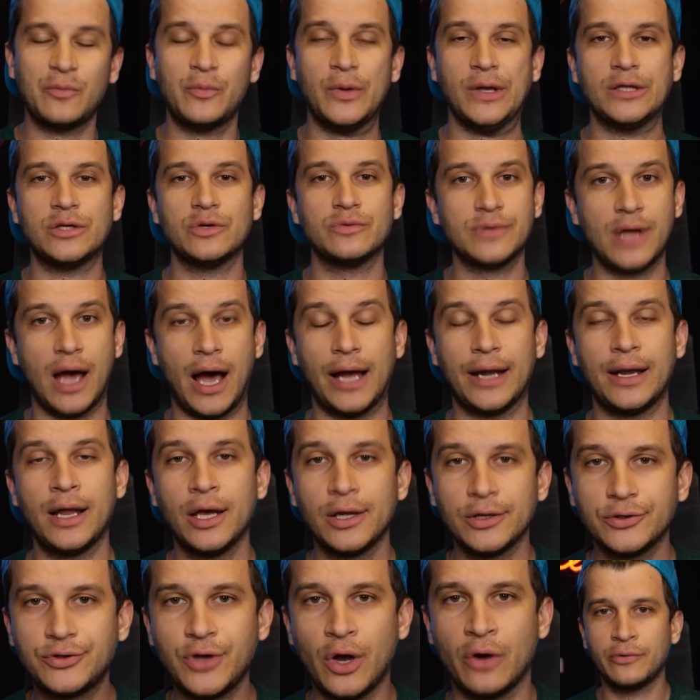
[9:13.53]
that we do not.
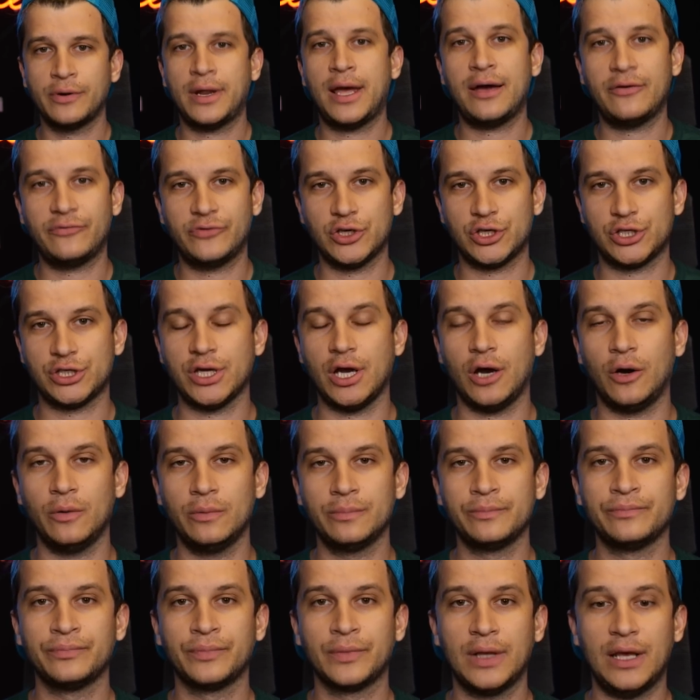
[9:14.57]
Don't have the
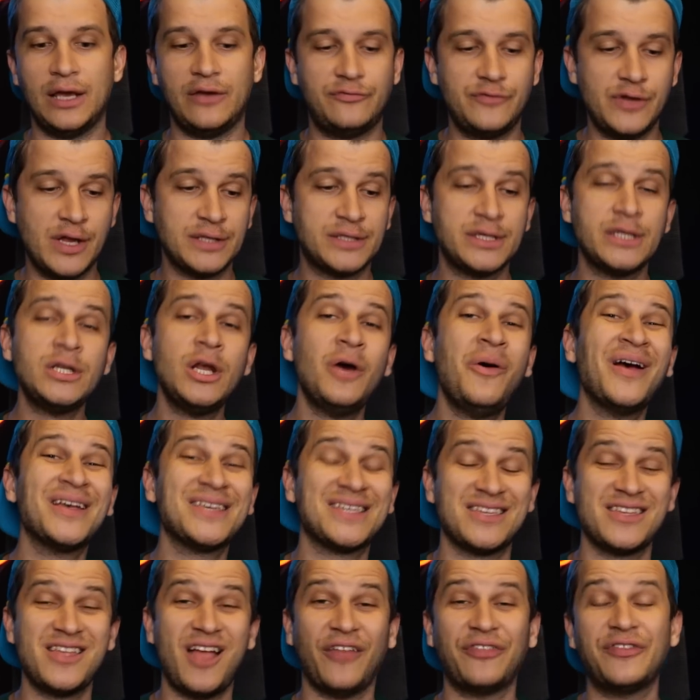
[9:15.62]
show. If Nintendo
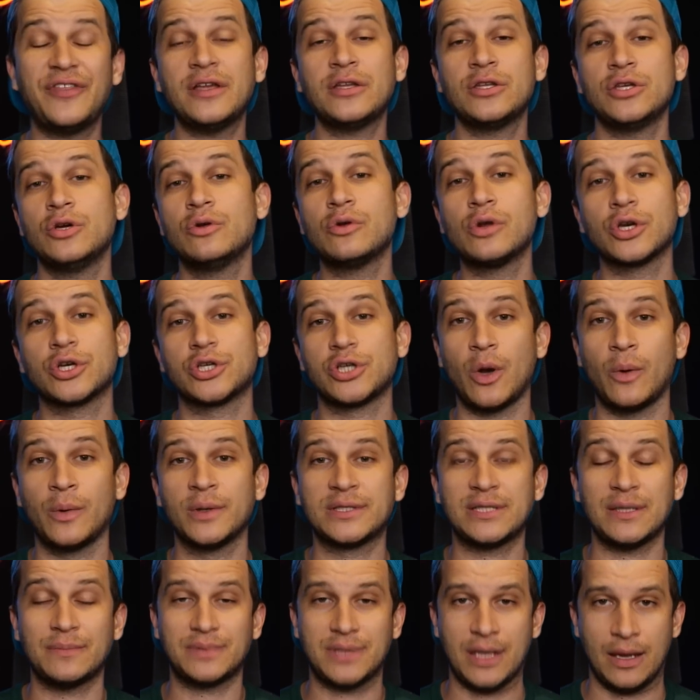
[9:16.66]
has nothing new to show
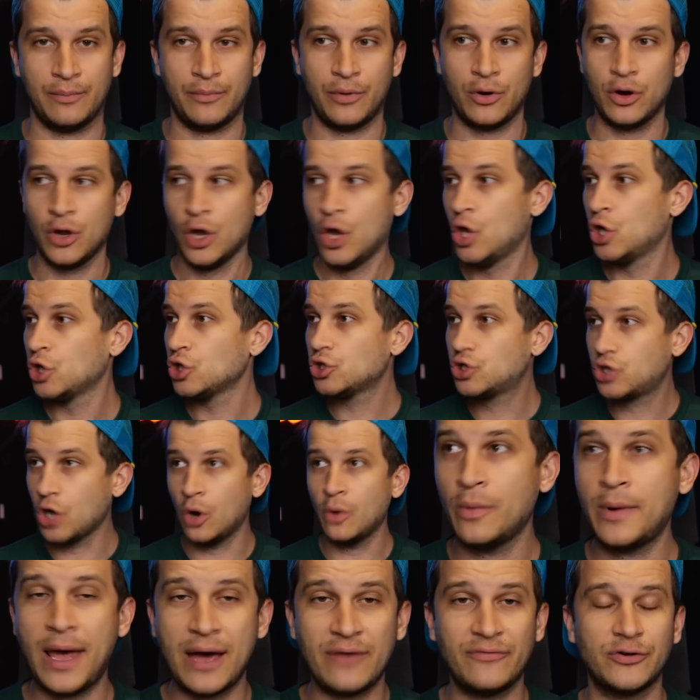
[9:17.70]
in September,
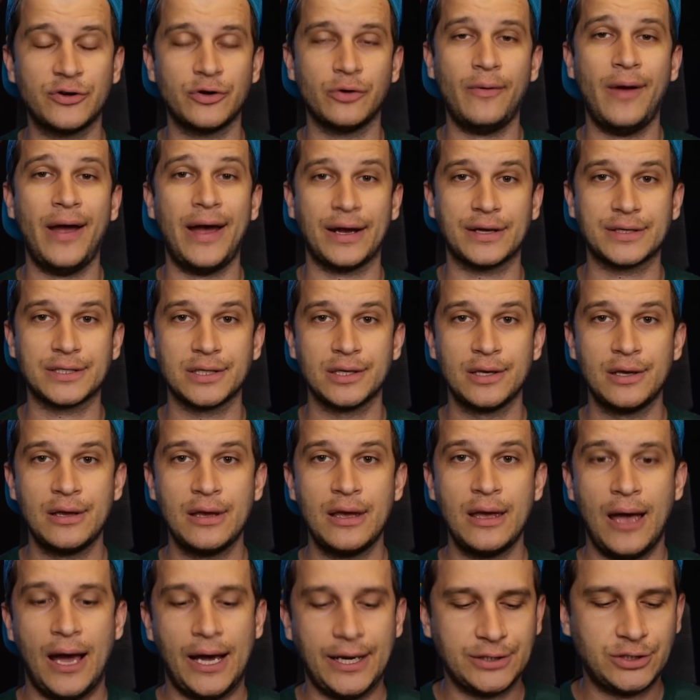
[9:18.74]
don't have a direct.
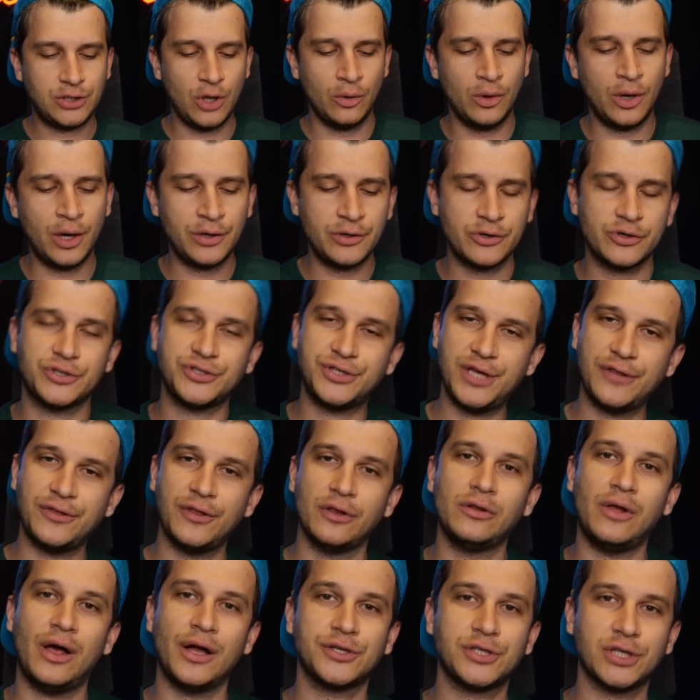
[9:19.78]
I don't
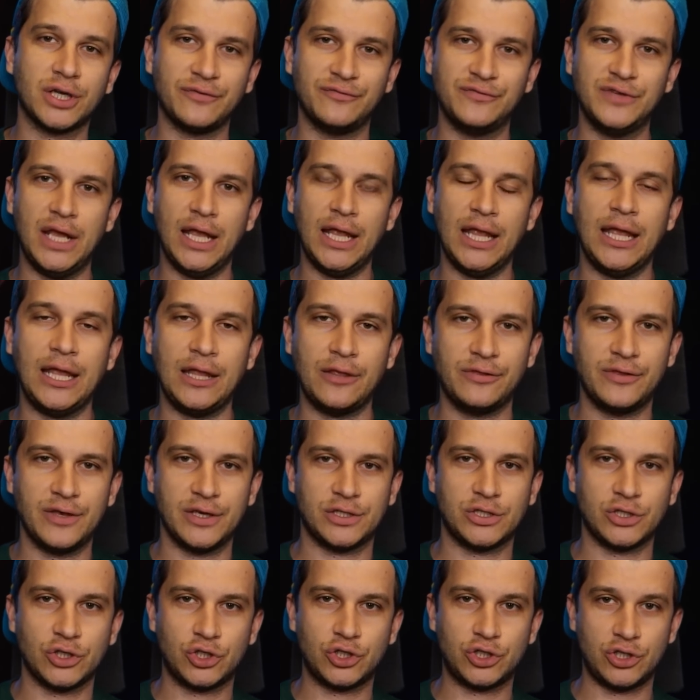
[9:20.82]
understand the logic of needing this